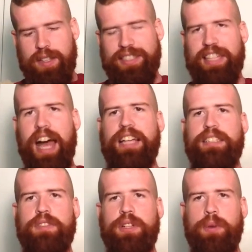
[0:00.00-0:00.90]
size
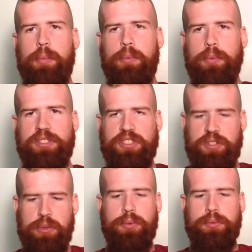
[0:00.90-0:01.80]
of the grip was
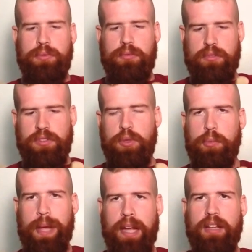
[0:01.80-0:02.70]
too
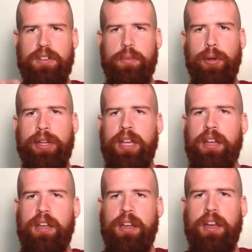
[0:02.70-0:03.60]
big, too bulky.
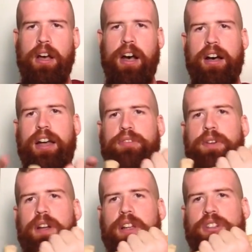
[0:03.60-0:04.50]
I have
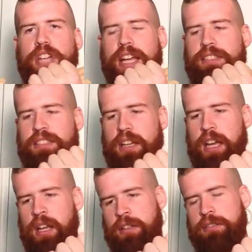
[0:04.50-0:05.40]
fairly large hands,
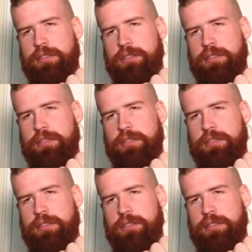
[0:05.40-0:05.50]
and